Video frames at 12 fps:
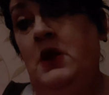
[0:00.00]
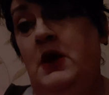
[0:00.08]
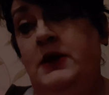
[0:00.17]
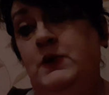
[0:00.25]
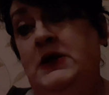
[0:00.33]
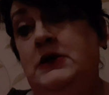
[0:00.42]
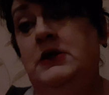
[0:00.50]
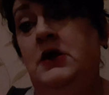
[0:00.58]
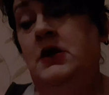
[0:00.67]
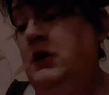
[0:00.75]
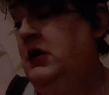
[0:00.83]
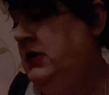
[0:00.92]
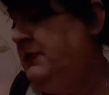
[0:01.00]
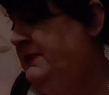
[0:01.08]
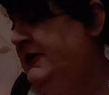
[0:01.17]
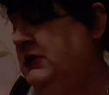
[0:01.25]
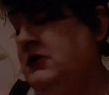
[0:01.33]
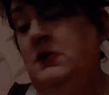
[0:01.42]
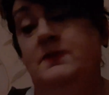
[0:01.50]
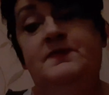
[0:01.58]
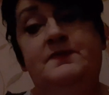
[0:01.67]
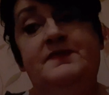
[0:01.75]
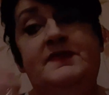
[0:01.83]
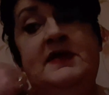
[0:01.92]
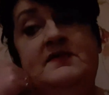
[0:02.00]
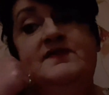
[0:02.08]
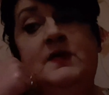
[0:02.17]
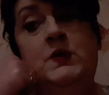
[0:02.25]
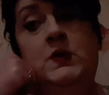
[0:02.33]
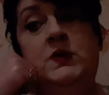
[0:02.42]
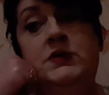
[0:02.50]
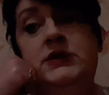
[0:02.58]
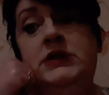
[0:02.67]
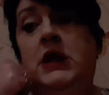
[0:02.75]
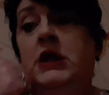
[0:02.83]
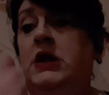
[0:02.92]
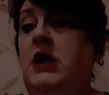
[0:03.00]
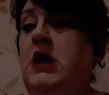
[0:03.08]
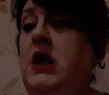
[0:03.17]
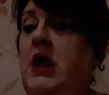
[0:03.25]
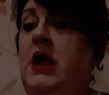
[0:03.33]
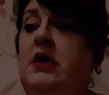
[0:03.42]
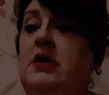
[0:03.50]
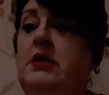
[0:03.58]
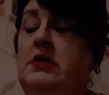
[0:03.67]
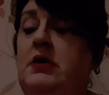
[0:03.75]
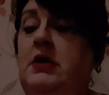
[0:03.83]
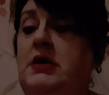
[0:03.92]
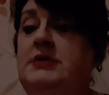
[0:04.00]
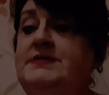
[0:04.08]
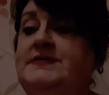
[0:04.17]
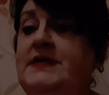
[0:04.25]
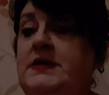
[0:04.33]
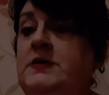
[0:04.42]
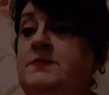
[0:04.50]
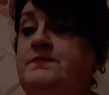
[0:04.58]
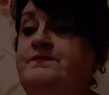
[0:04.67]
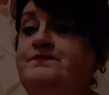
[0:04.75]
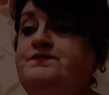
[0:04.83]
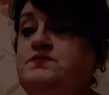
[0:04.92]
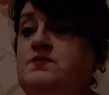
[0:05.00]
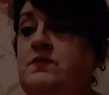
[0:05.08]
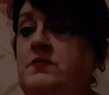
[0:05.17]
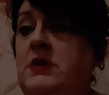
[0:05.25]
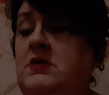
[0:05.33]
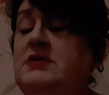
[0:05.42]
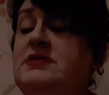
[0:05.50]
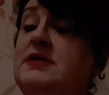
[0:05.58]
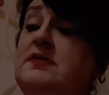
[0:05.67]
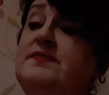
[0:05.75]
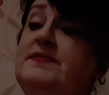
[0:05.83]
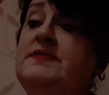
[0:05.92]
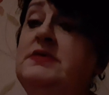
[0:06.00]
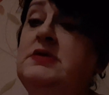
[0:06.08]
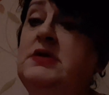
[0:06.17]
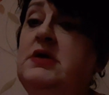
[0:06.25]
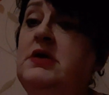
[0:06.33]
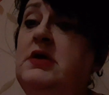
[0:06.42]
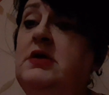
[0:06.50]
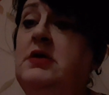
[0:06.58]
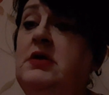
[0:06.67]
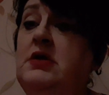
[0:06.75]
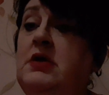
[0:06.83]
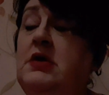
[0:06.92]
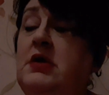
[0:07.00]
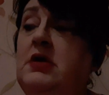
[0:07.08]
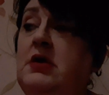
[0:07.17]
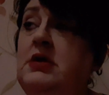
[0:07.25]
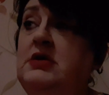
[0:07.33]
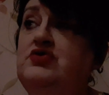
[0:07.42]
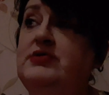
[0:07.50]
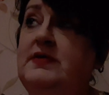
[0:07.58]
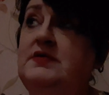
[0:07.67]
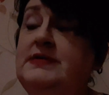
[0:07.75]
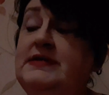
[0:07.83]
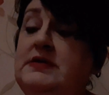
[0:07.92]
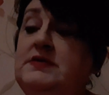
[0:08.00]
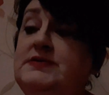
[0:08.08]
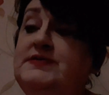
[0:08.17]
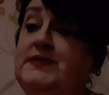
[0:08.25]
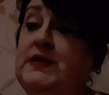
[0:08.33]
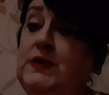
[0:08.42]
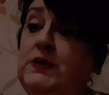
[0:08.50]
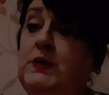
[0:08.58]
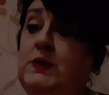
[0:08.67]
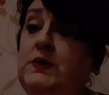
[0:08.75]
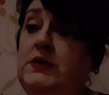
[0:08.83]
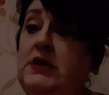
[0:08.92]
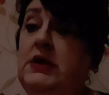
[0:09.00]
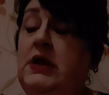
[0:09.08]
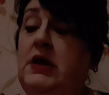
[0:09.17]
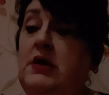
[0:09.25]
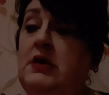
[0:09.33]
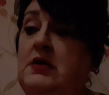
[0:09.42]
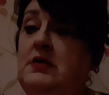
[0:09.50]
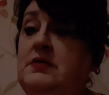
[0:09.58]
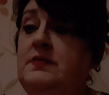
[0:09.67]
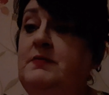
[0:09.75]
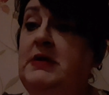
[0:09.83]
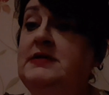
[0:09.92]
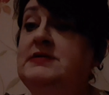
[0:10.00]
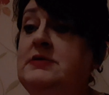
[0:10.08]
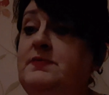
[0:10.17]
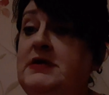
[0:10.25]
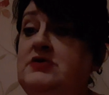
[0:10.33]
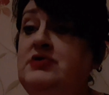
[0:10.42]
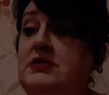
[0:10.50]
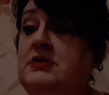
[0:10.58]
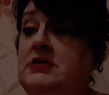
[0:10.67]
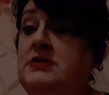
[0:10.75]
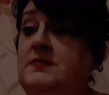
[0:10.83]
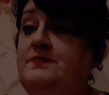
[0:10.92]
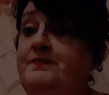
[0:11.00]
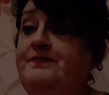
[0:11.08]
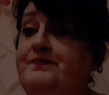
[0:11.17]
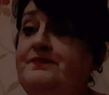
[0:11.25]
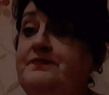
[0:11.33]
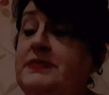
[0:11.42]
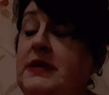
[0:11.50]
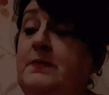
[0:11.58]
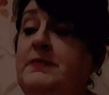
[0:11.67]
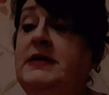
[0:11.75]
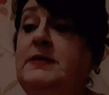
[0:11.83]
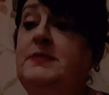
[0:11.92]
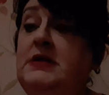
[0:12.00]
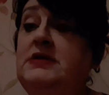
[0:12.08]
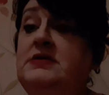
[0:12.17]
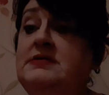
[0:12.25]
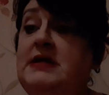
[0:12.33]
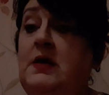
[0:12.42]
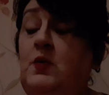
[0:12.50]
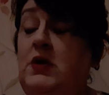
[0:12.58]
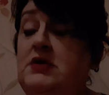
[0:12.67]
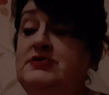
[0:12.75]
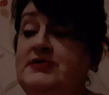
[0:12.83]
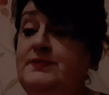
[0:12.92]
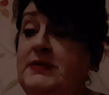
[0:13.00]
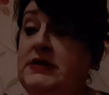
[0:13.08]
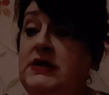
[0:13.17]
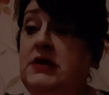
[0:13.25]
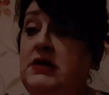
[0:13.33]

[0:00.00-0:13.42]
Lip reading: I will pick up the phone and want to give a shout out to my special people that watch me,